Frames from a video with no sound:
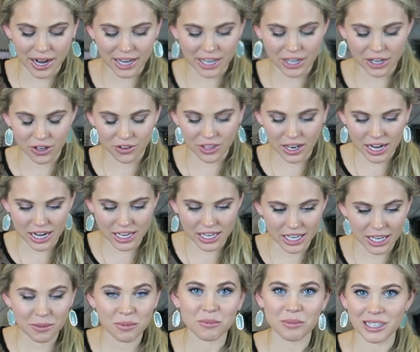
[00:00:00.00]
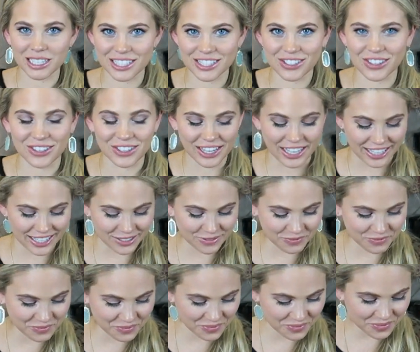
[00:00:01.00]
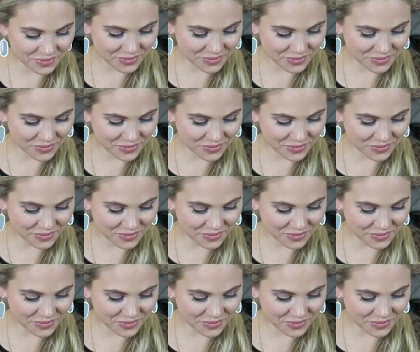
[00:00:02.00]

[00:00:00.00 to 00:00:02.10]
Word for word: right here that I keep my salt in.